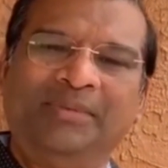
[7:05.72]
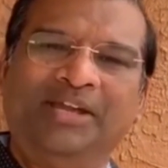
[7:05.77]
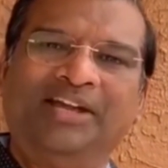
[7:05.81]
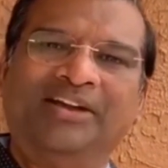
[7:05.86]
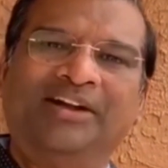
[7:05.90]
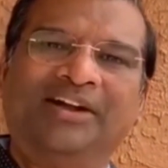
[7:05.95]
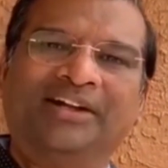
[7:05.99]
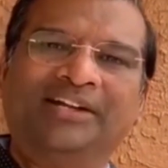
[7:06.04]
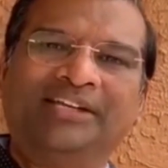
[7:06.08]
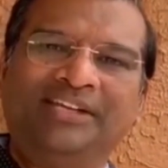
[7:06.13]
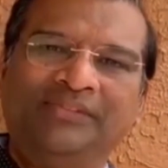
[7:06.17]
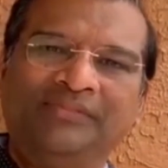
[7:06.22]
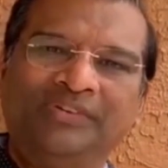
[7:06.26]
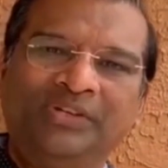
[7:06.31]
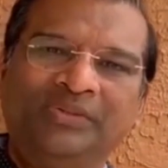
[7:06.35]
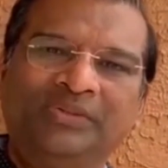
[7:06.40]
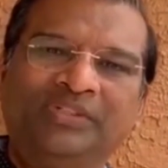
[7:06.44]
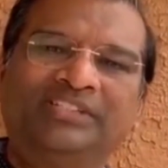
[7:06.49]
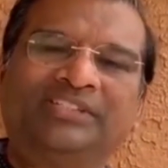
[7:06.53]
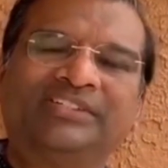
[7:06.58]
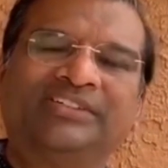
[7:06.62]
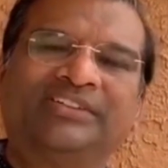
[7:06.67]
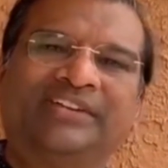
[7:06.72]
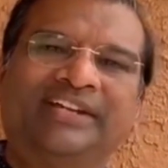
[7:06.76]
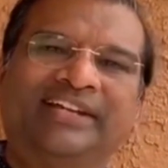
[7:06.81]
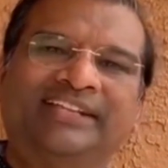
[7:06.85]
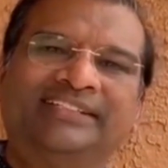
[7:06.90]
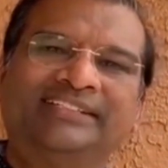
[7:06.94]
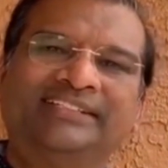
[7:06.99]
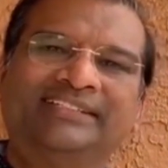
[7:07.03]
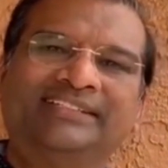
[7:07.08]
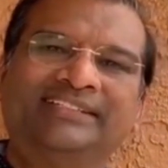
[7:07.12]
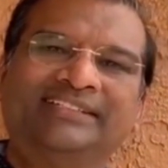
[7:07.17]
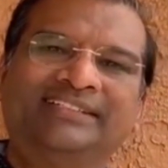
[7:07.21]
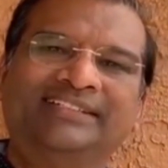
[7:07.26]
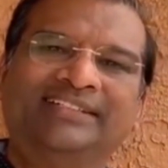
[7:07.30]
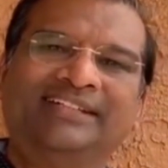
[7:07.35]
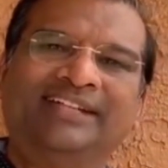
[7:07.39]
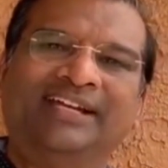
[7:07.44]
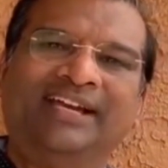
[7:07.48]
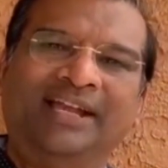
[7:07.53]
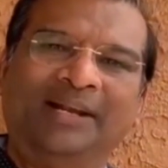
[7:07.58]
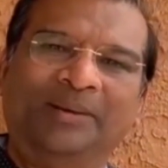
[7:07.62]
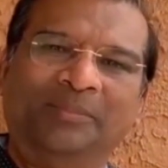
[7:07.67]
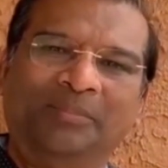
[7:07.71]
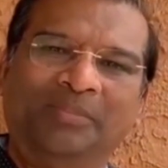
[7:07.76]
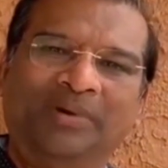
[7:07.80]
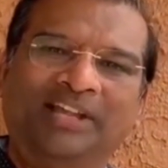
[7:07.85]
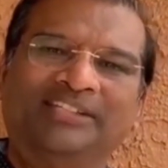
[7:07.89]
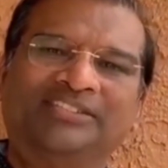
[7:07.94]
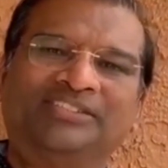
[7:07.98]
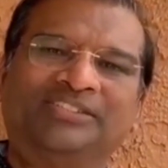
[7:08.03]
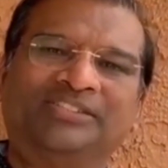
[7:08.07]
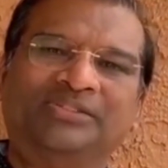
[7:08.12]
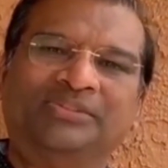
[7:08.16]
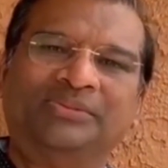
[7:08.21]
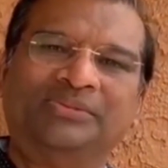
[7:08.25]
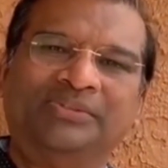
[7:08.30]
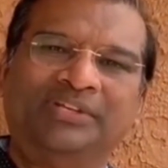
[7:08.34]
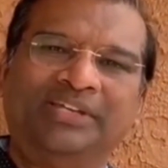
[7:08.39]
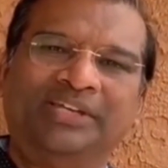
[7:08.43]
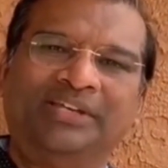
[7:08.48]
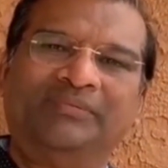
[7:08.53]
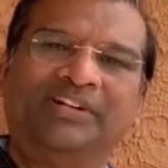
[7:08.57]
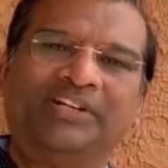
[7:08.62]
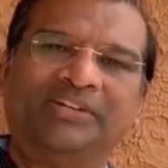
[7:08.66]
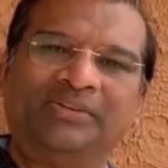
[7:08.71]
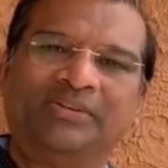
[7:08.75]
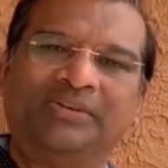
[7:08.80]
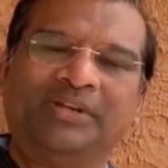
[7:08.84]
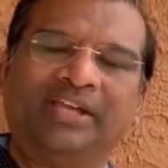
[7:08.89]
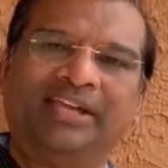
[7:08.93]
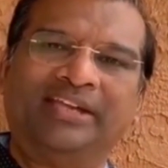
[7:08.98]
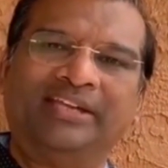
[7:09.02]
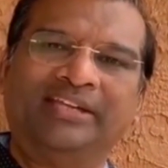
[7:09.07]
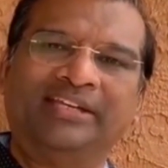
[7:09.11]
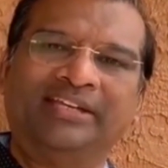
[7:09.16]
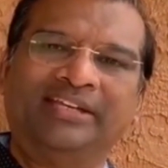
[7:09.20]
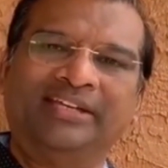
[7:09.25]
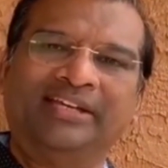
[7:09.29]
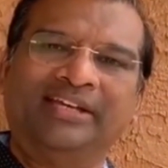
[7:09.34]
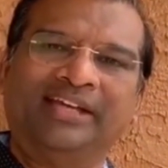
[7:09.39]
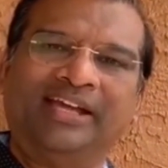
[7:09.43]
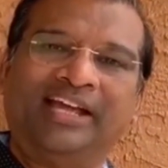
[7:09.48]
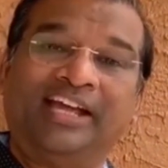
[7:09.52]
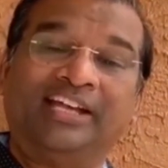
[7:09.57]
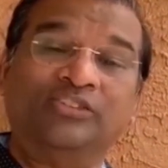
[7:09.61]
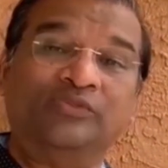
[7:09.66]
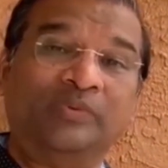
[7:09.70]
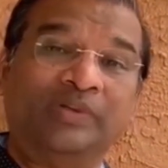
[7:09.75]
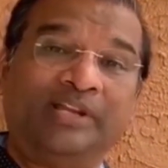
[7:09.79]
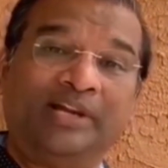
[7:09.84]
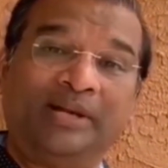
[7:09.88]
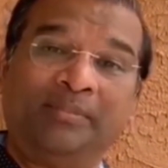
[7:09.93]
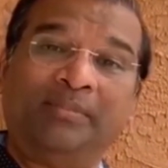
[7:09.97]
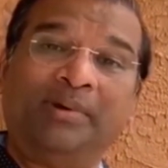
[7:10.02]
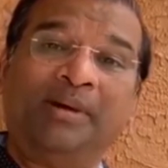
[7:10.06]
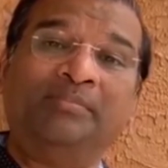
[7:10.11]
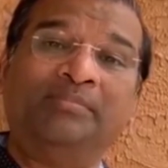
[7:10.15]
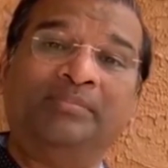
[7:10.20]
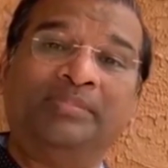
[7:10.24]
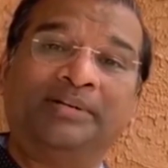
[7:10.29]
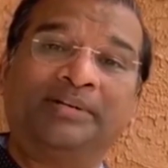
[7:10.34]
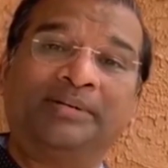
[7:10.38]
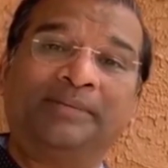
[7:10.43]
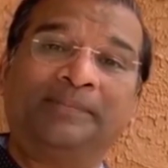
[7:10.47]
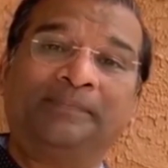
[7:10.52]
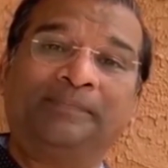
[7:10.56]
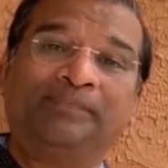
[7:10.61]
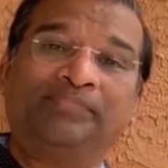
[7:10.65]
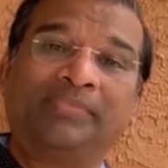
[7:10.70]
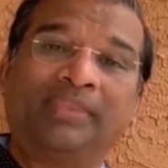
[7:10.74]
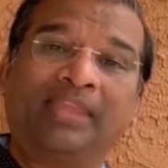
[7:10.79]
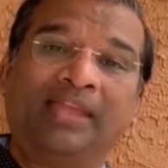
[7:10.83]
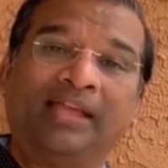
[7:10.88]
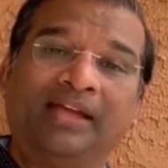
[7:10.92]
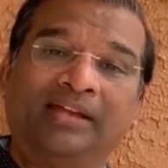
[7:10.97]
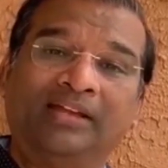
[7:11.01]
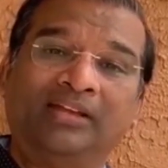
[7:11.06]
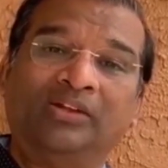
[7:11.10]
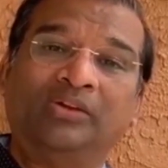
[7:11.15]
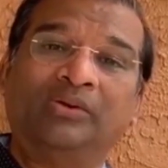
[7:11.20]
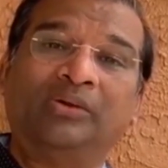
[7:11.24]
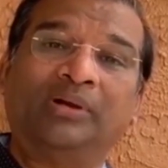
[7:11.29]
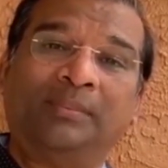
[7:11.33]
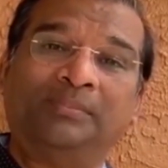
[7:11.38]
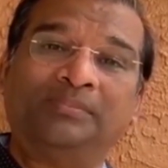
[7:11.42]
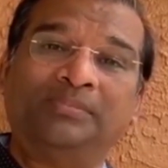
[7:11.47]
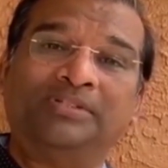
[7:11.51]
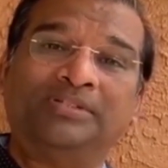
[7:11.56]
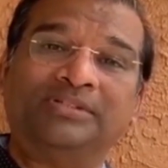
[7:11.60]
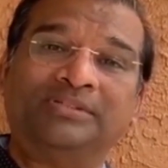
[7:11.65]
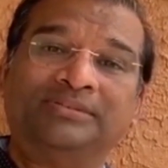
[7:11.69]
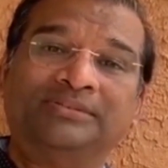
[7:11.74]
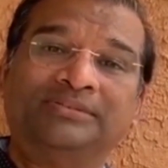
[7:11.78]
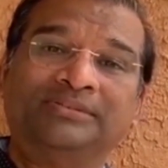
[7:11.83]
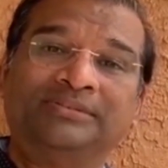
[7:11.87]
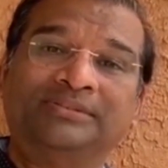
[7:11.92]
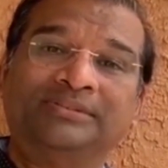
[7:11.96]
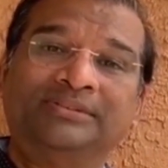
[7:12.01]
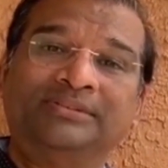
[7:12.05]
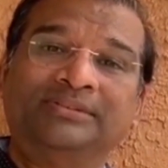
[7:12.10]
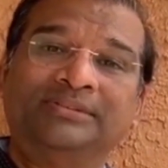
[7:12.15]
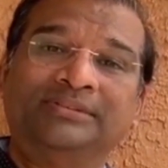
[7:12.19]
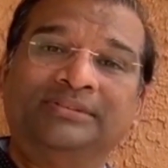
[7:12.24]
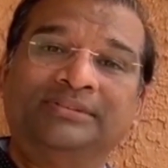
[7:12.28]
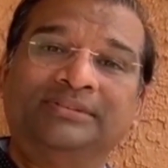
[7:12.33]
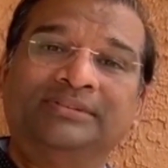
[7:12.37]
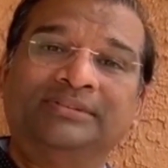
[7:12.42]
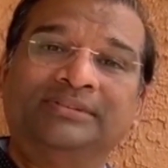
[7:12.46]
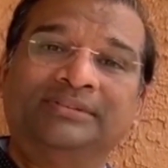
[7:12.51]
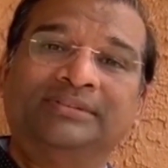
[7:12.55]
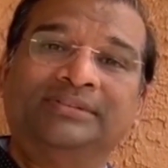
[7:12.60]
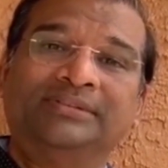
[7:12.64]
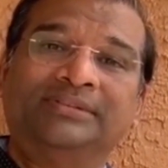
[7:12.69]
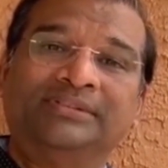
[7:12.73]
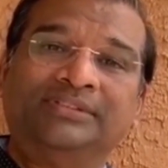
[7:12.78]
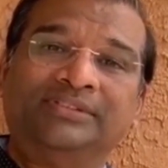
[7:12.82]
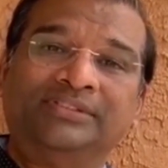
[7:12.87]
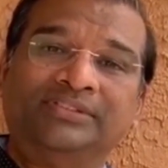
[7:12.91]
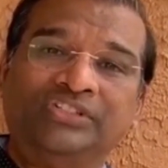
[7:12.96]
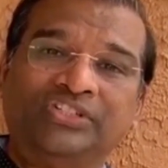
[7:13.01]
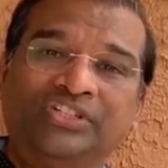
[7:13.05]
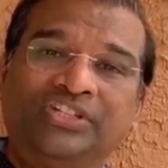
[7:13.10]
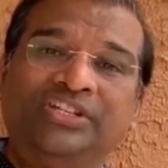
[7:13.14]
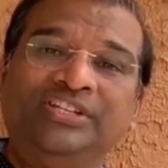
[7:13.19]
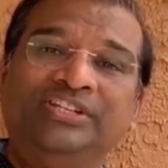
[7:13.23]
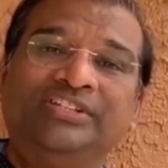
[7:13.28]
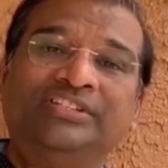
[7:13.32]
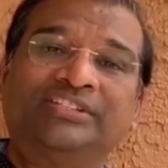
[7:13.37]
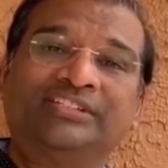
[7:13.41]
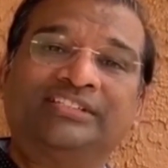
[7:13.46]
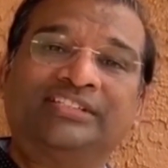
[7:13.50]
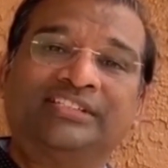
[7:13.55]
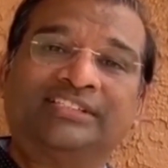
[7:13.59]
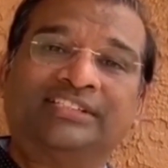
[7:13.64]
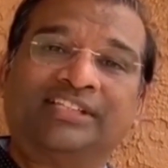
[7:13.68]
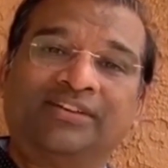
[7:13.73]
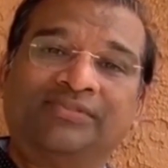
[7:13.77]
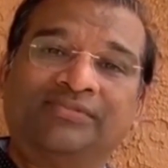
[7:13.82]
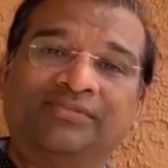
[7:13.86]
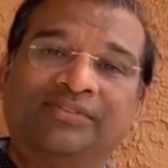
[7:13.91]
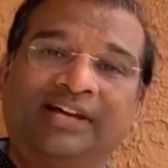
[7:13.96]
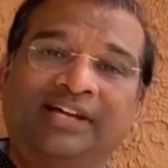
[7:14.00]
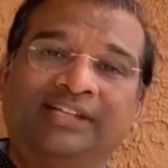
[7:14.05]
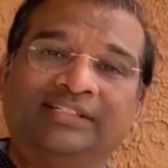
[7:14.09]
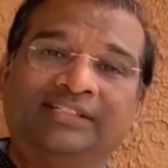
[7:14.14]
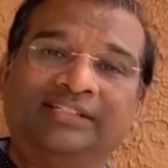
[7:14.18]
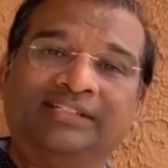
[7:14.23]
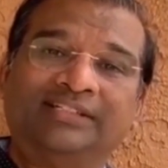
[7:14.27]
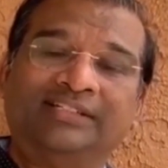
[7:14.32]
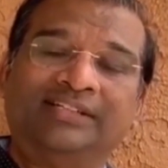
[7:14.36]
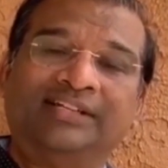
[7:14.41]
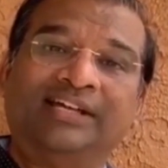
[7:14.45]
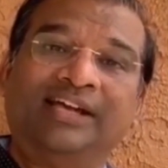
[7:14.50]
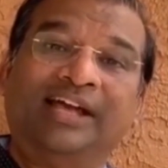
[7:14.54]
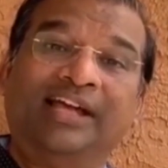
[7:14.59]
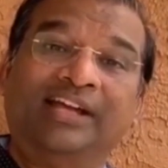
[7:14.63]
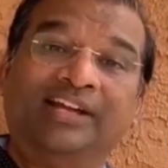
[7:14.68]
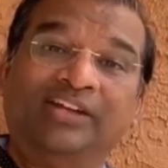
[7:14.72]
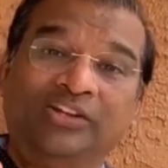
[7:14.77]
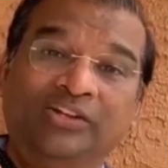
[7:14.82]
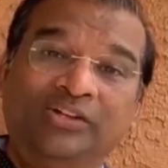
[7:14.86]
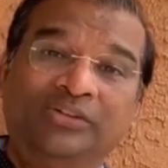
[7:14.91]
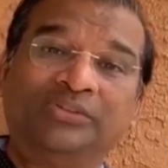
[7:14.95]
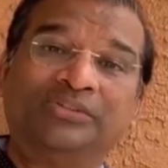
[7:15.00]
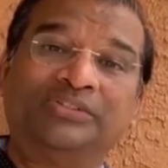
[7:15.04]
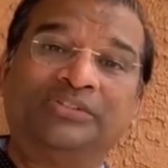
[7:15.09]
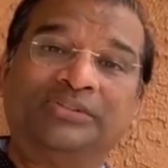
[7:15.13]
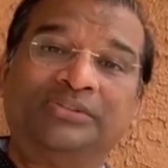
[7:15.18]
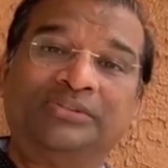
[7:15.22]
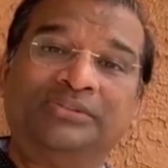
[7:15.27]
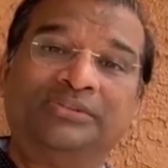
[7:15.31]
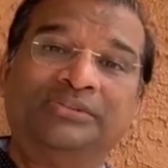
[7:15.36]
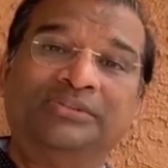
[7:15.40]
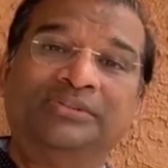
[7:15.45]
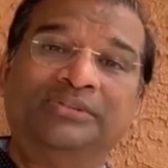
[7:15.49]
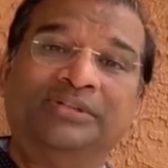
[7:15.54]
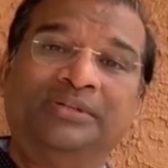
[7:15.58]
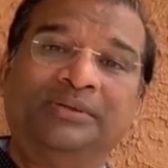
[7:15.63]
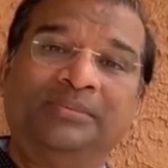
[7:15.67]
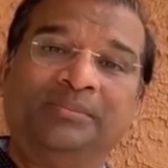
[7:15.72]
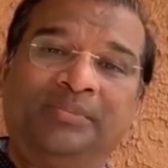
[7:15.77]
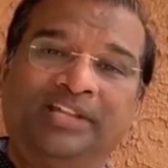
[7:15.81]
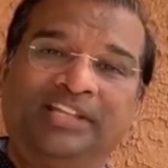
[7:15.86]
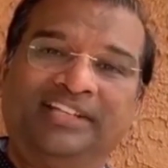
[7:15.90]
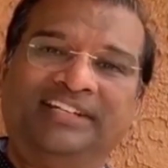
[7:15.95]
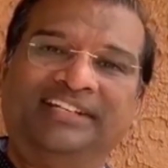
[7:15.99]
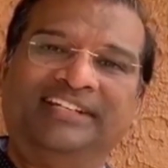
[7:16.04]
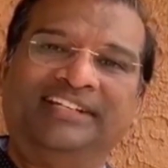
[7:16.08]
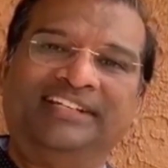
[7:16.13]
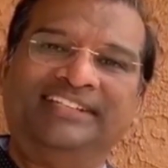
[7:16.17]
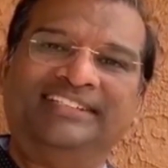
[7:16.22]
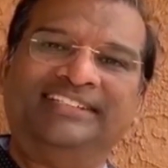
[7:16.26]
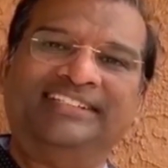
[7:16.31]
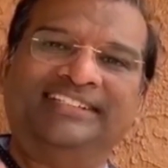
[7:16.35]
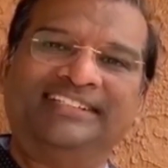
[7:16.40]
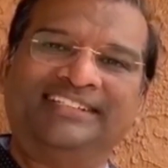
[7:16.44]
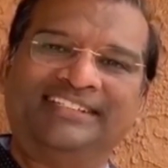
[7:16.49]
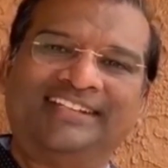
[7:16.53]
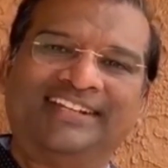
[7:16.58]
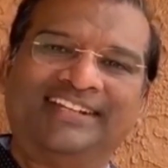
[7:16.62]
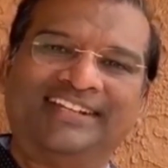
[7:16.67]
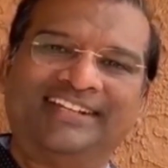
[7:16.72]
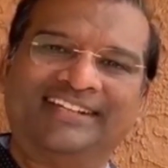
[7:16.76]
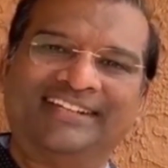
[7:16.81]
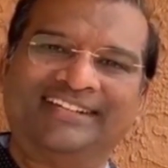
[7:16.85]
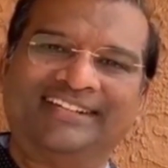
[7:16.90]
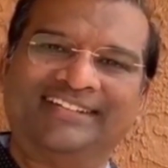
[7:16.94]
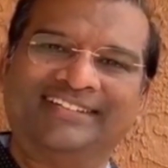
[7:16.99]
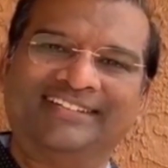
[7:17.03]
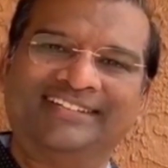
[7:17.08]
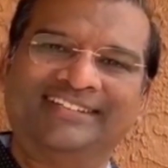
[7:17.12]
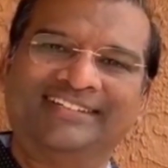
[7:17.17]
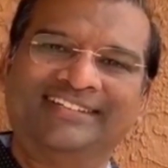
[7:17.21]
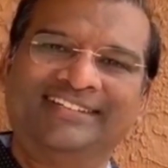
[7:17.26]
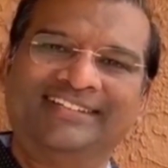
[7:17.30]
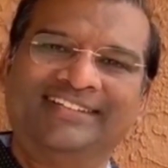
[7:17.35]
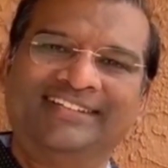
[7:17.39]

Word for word: May God give you this grace and bless you even today as we remember and look up to Jesus as our Father and look to Brother D G S Dhinakaran